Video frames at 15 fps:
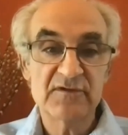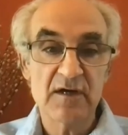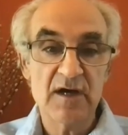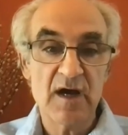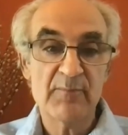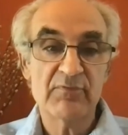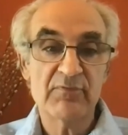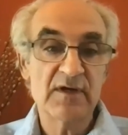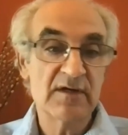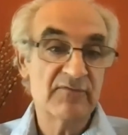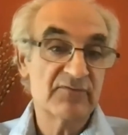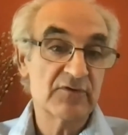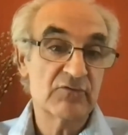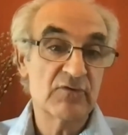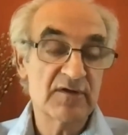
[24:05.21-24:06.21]
to operate
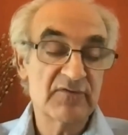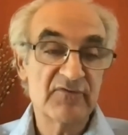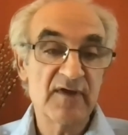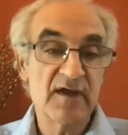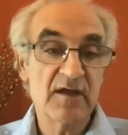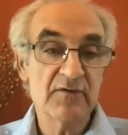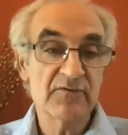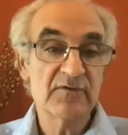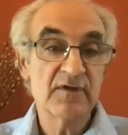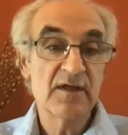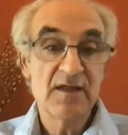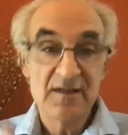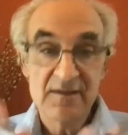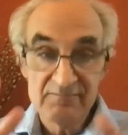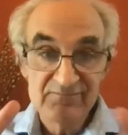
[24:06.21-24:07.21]
if the grid fails
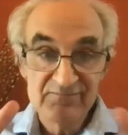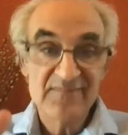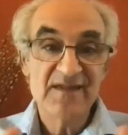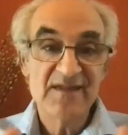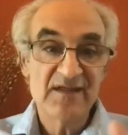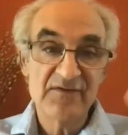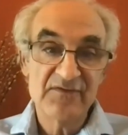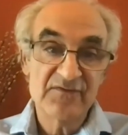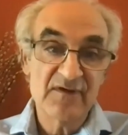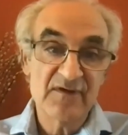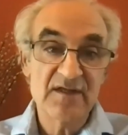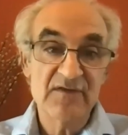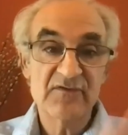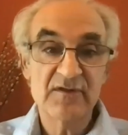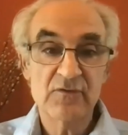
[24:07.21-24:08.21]
is,
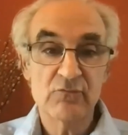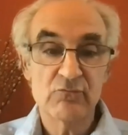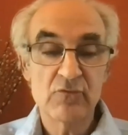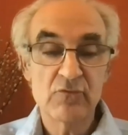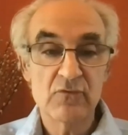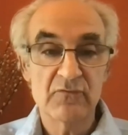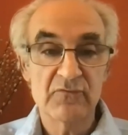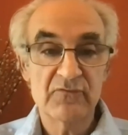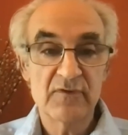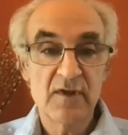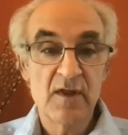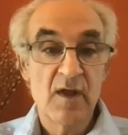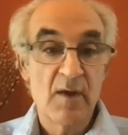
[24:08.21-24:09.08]
is in the roof.